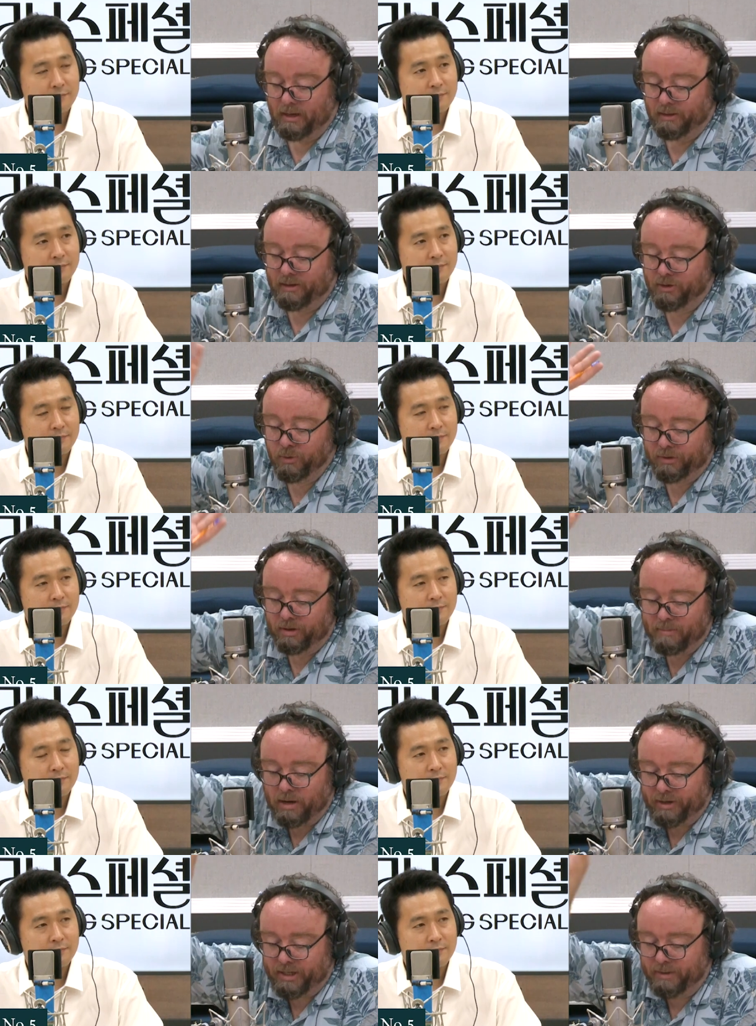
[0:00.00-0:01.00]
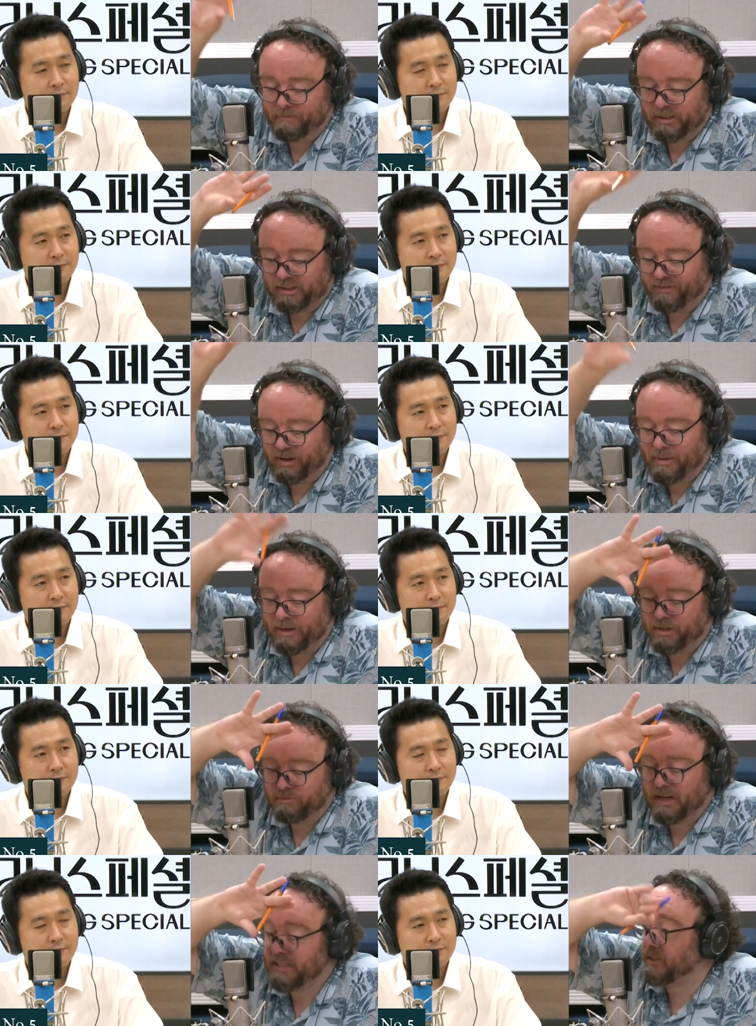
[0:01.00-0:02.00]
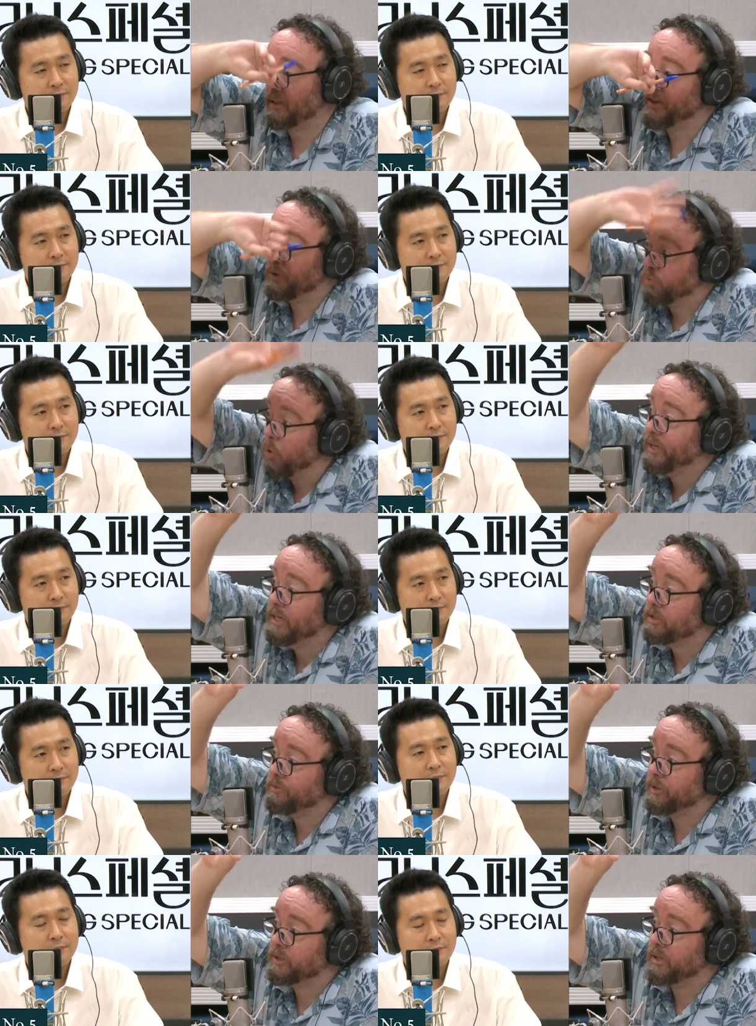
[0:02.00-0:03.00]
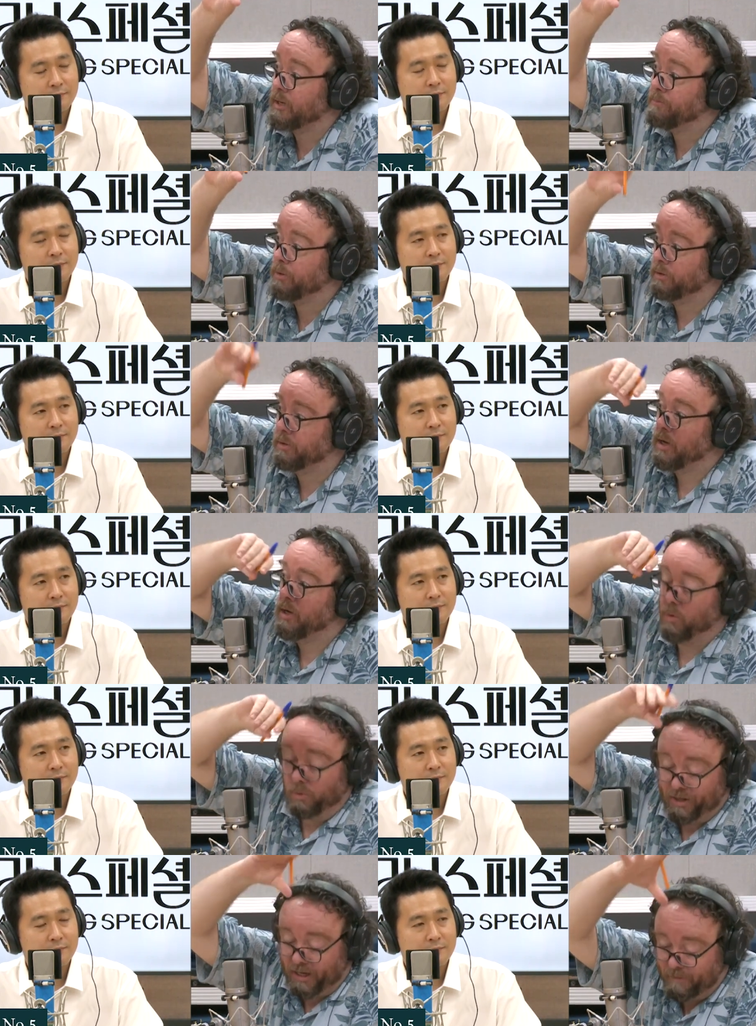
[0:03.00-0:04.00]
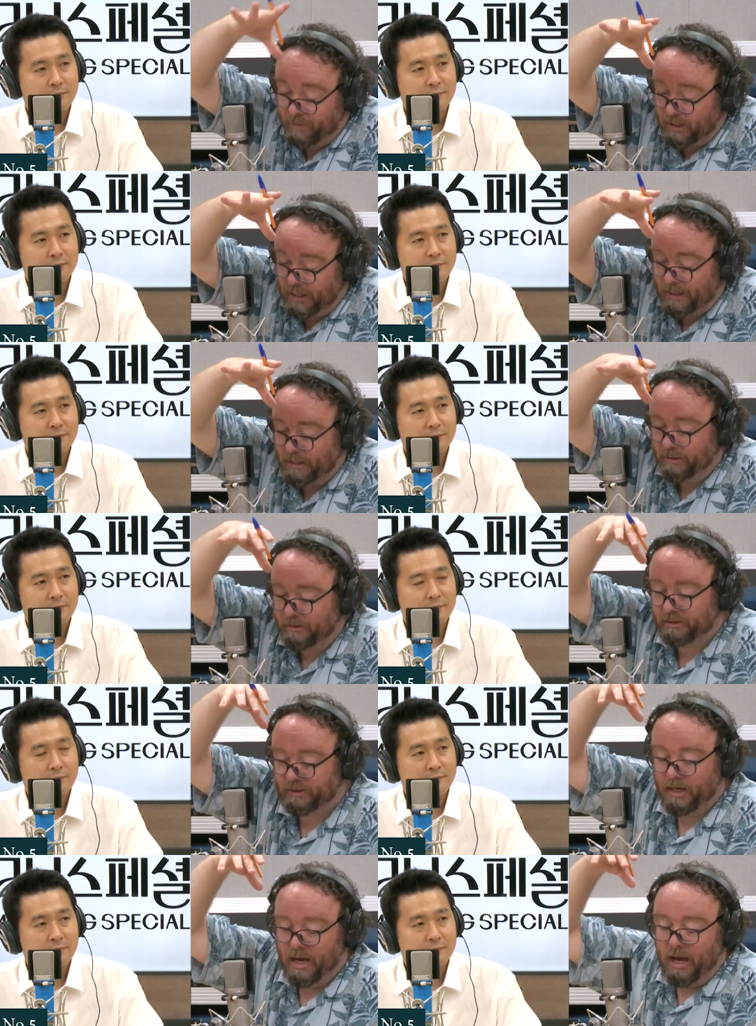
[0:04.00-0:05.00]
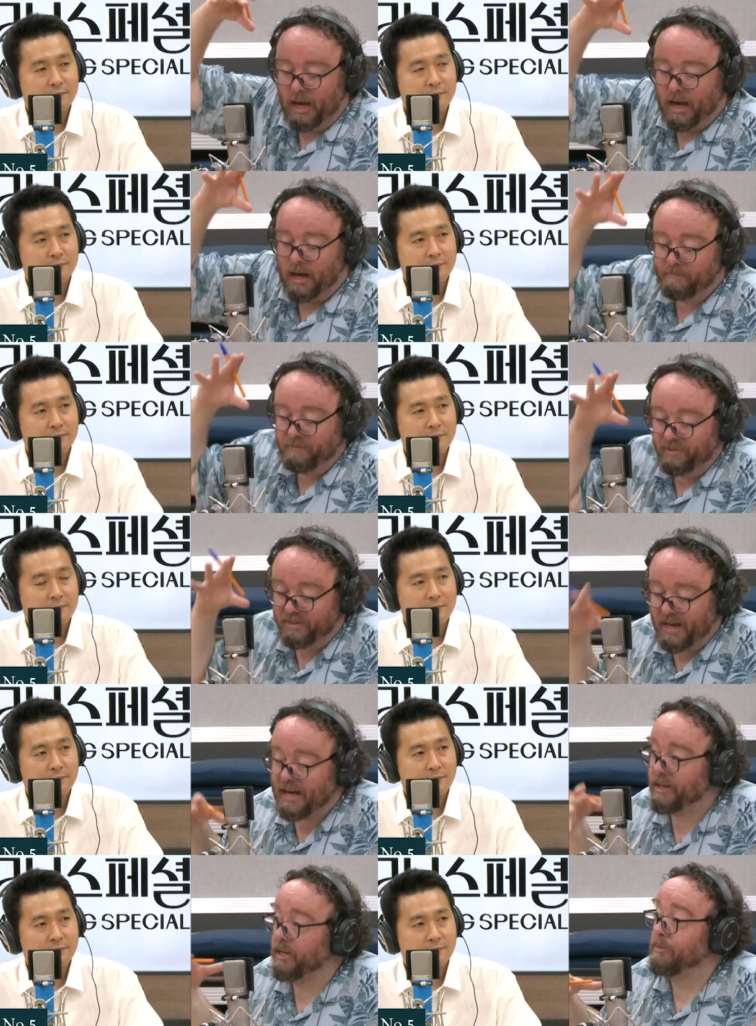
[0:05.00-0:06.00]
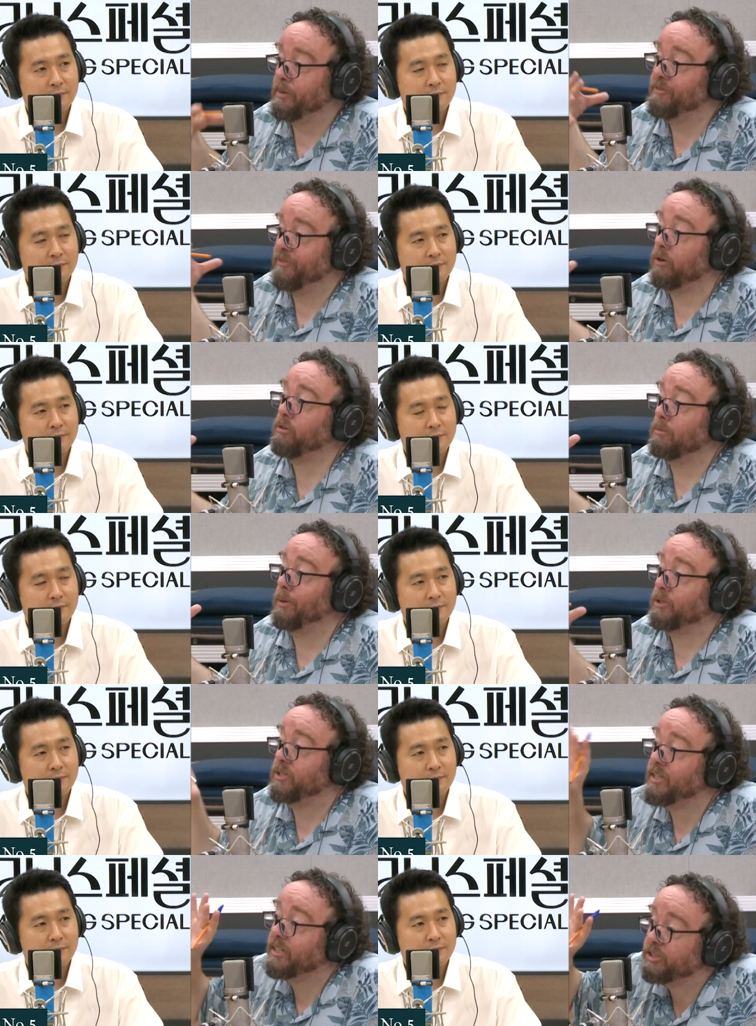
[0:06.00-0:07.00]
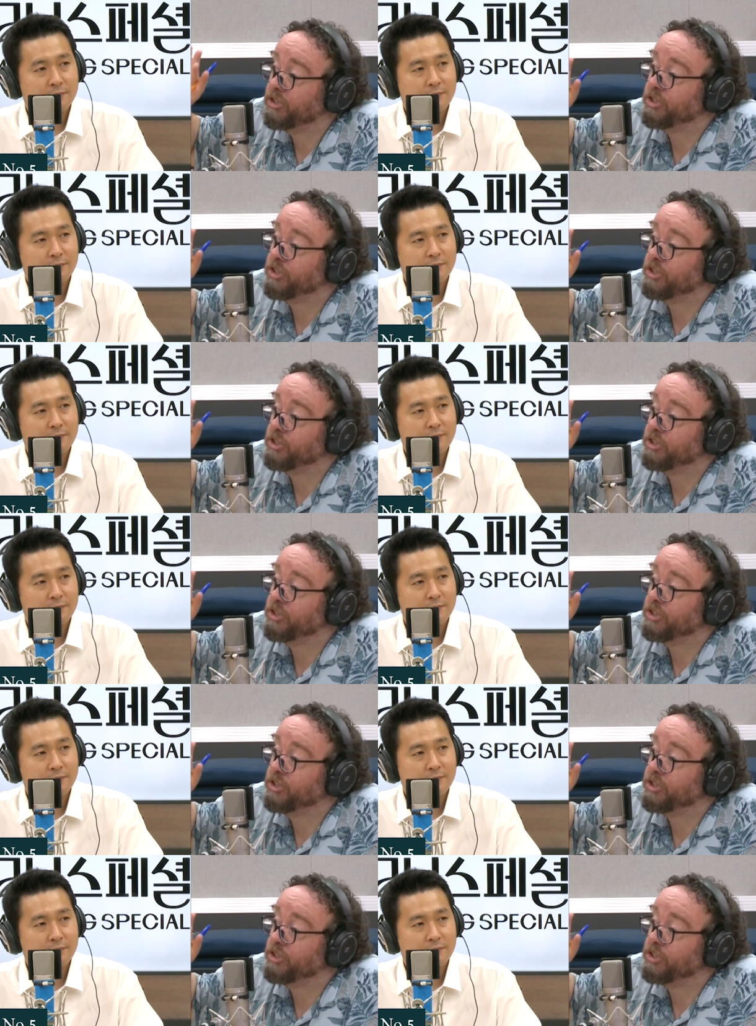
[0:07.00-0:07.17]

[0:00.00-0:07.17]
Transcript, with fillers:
Speaker 1: the North American Pacific mountain ranges, like the Rockies, for example, or the Himalayas, um, they're going to be vulnerable to this